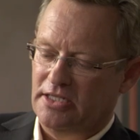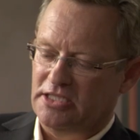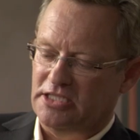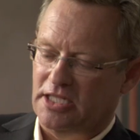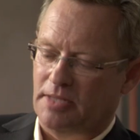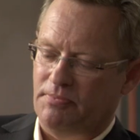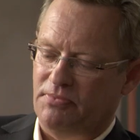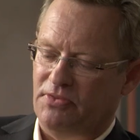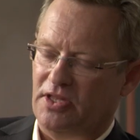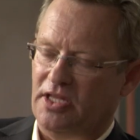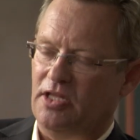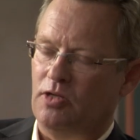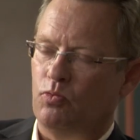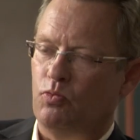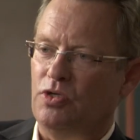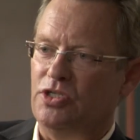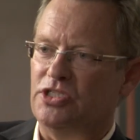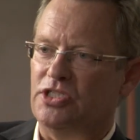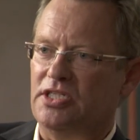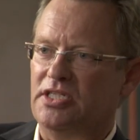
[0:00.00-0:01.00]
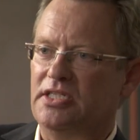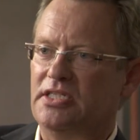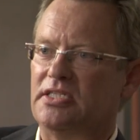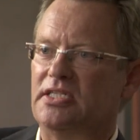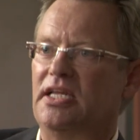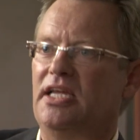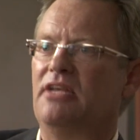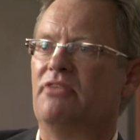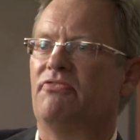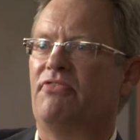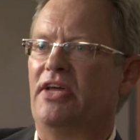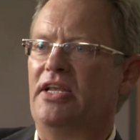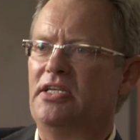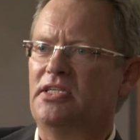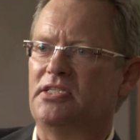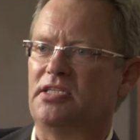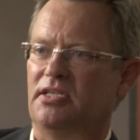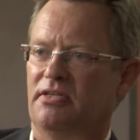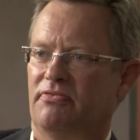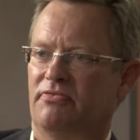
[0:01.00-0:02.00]
something which is
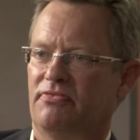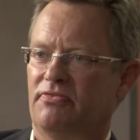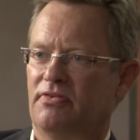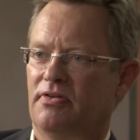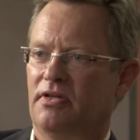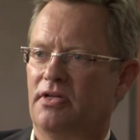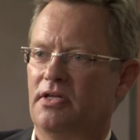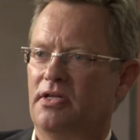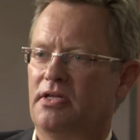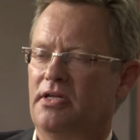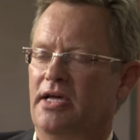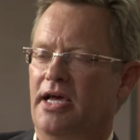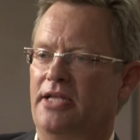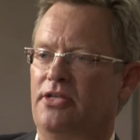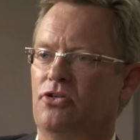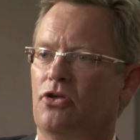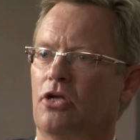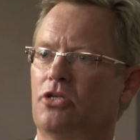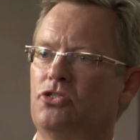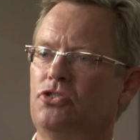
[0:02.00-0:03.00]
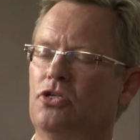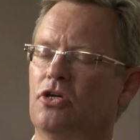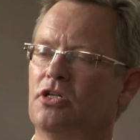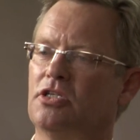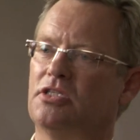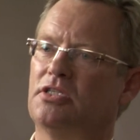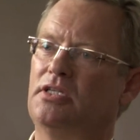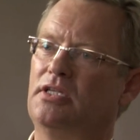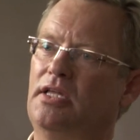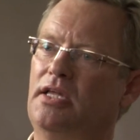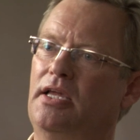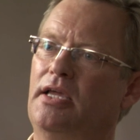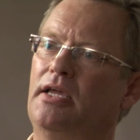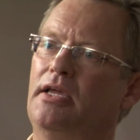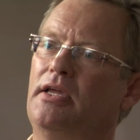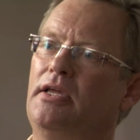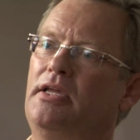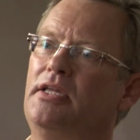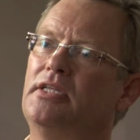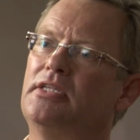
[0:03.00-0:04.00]
inventive and not just
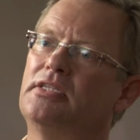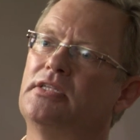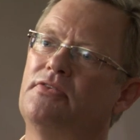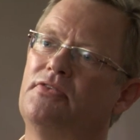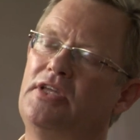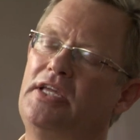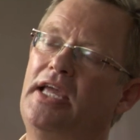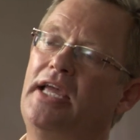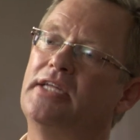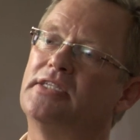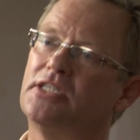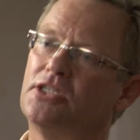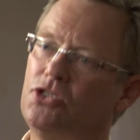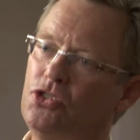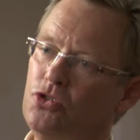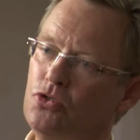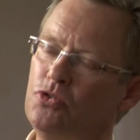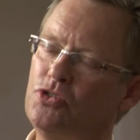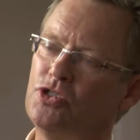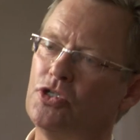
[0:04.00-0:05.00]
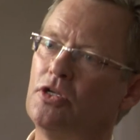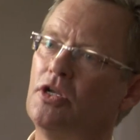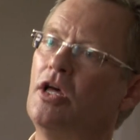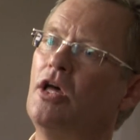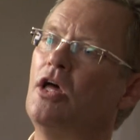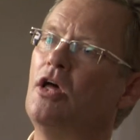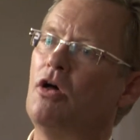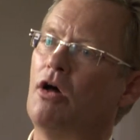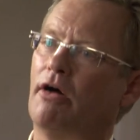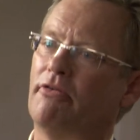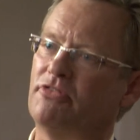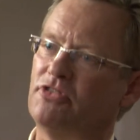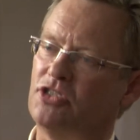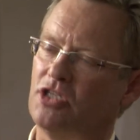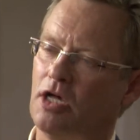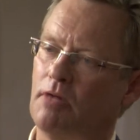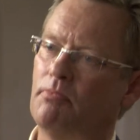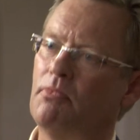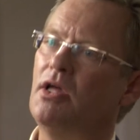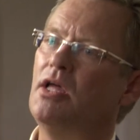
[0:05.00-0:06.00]
is the execution of
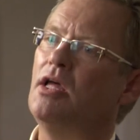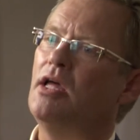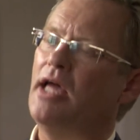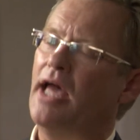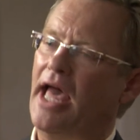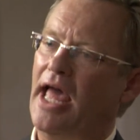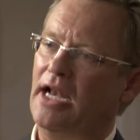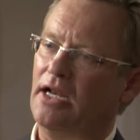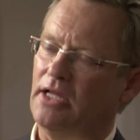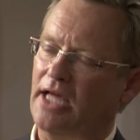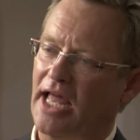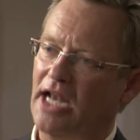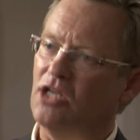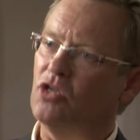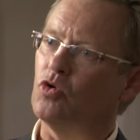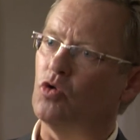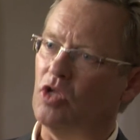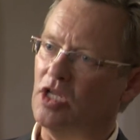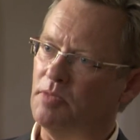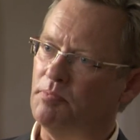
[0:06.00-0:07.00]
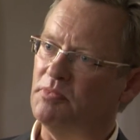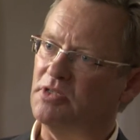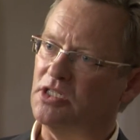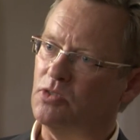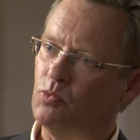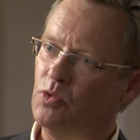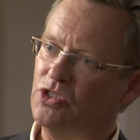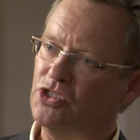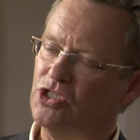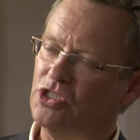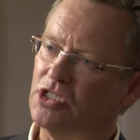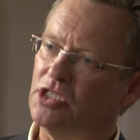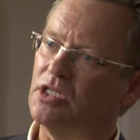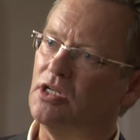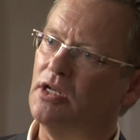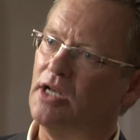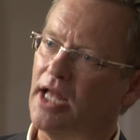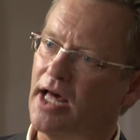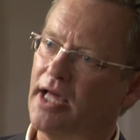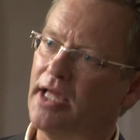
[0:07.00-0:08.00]
some algorithms which is
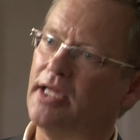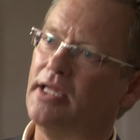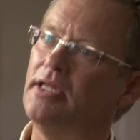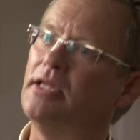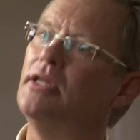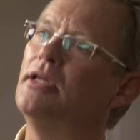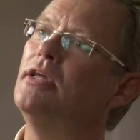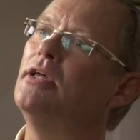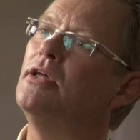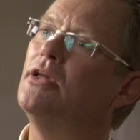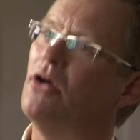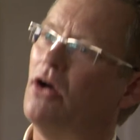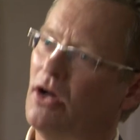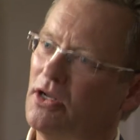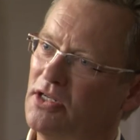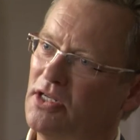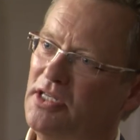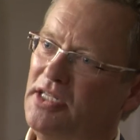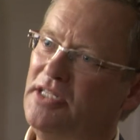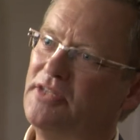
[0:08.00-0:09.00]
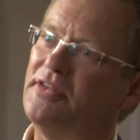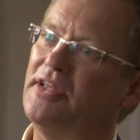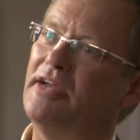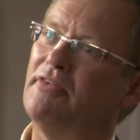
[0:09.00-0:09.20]
lying underneath